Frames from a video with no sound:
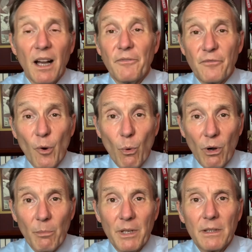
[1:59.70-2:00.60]

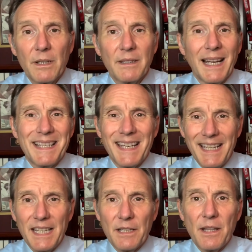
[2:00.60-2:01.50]
form that's
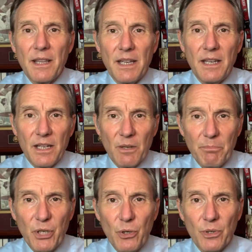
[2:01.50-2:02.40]
in the
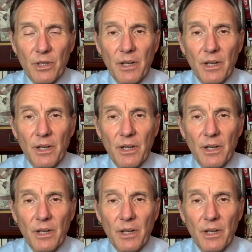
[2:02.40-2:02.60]
computer